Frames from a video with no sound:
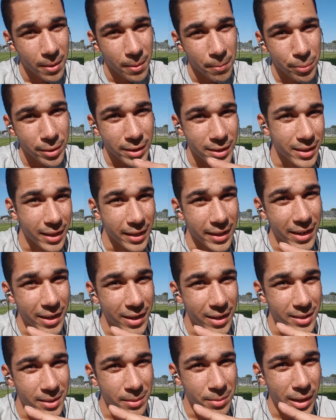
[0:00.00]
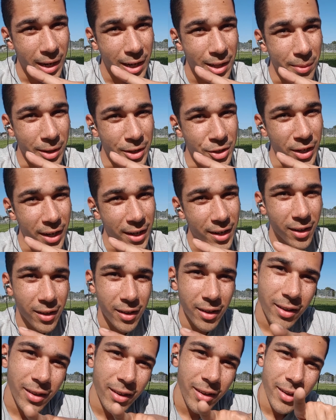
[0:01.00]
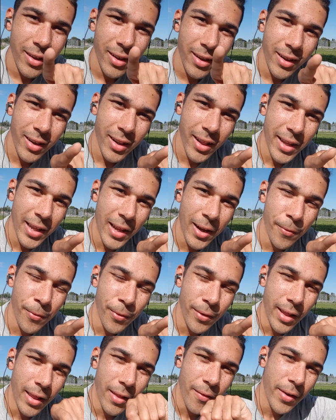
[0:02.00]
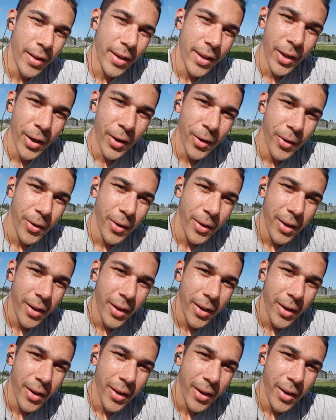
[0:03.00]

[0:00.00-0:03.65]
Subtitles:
Please click here to subscribe to my channel. Click here for another video.